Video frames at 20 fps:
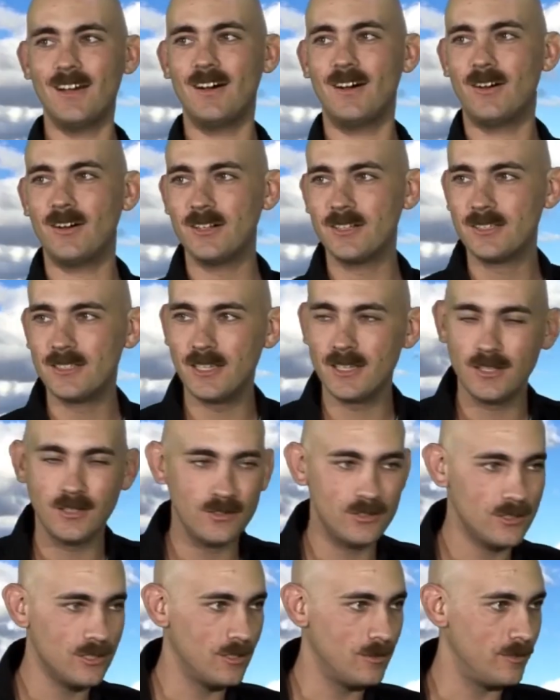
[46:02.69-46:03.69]
Horace, thank you
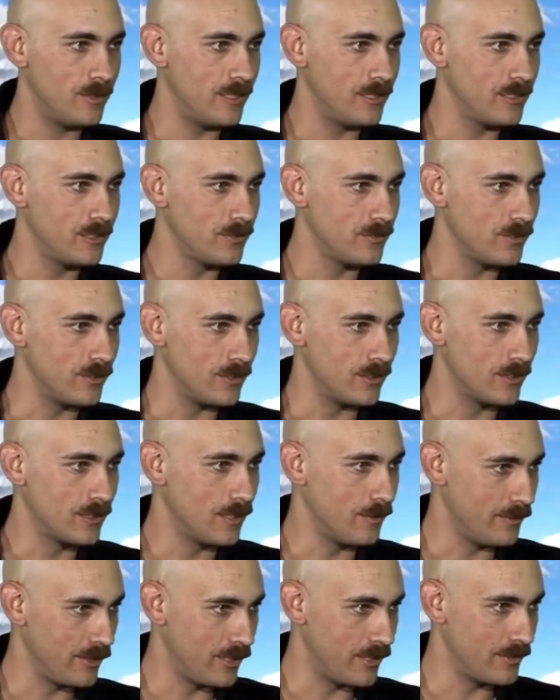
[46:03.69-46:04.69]
so much for
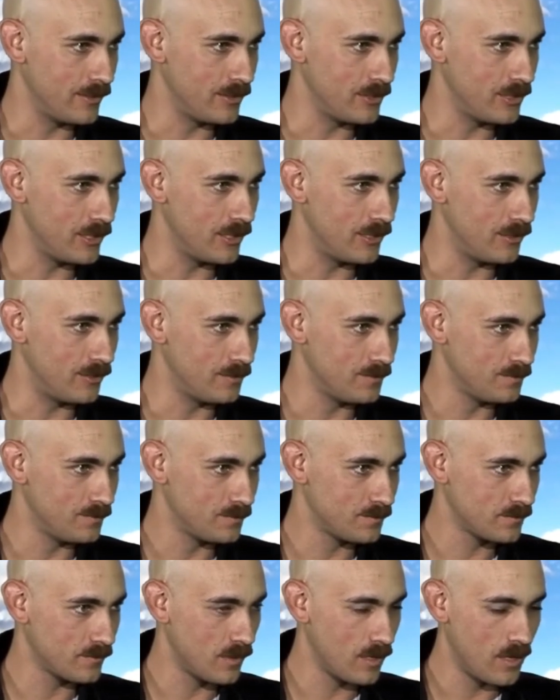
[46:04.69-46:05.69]
coming on the show.
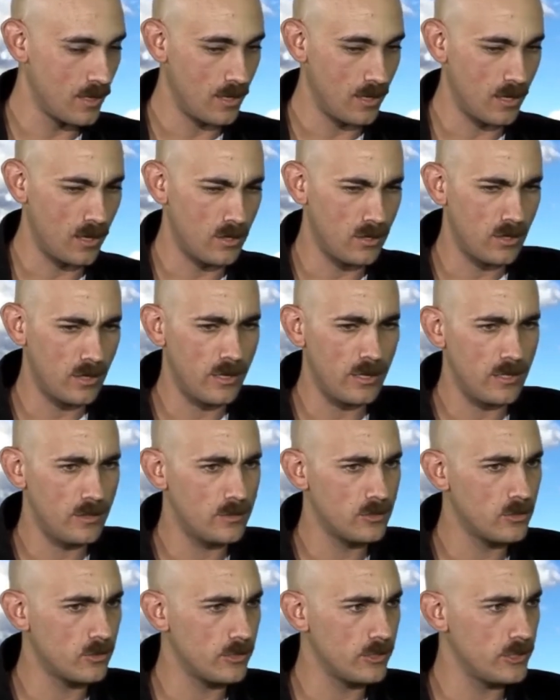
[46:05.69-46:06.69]
Any
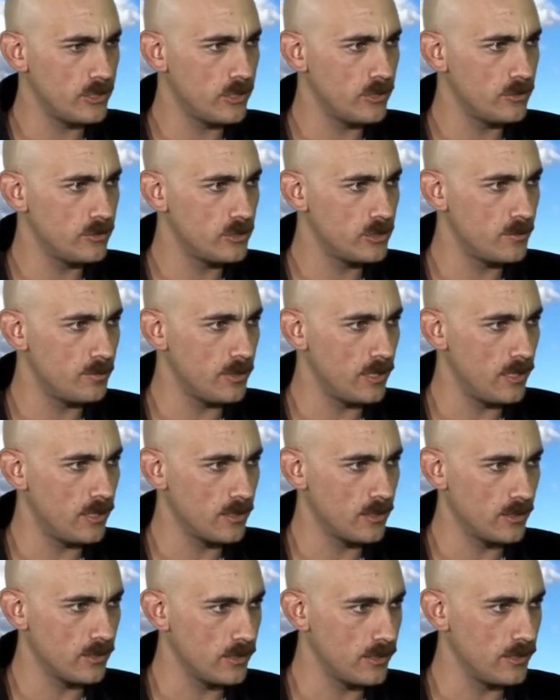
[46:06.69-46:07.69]
story shows to plug,
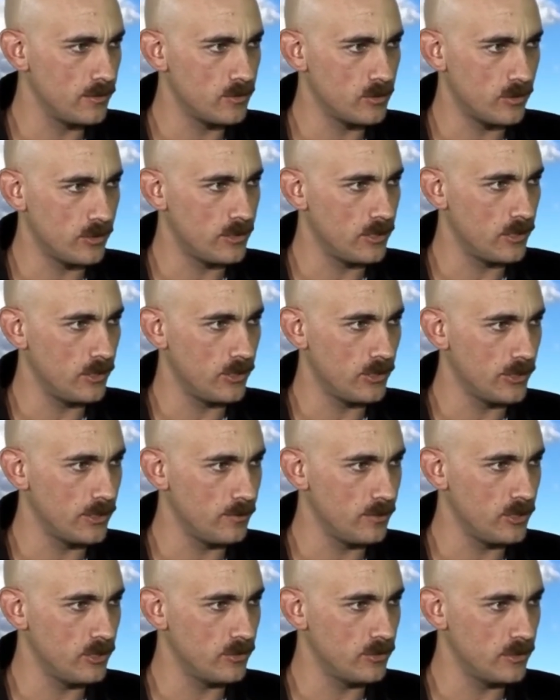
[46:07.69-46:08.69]
or any storytelling you're going to
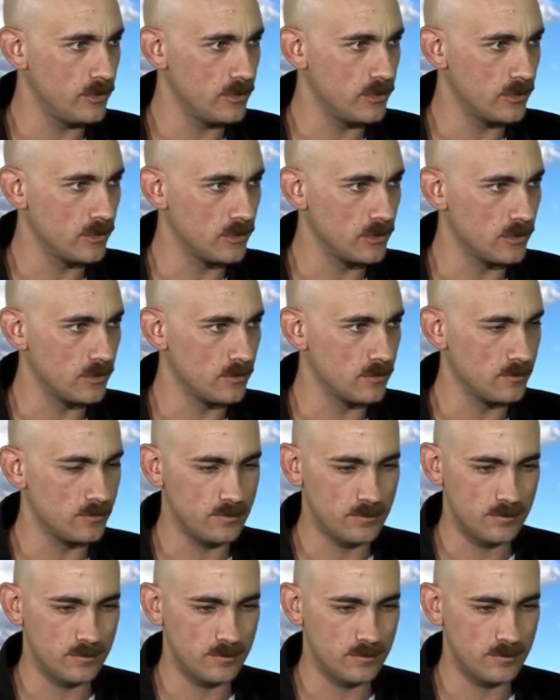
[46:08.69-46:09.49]
be doing, or